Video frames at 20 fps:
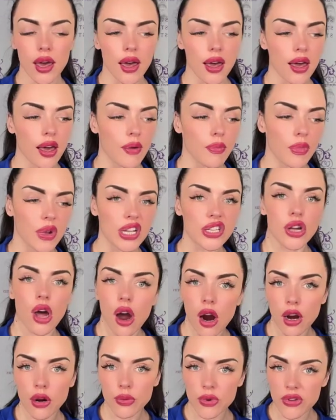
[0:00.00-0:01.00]
Um, but it's
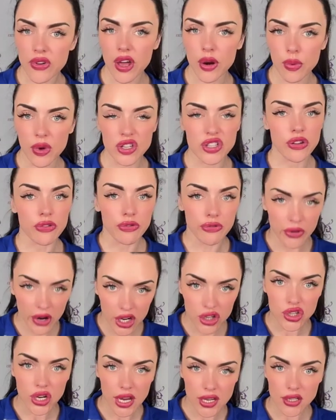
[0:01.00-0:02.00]
hard when you got a bunch of
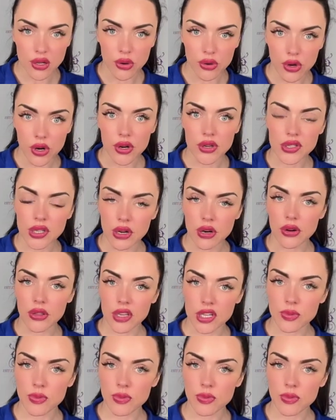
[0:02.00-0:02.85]
franchise owners that are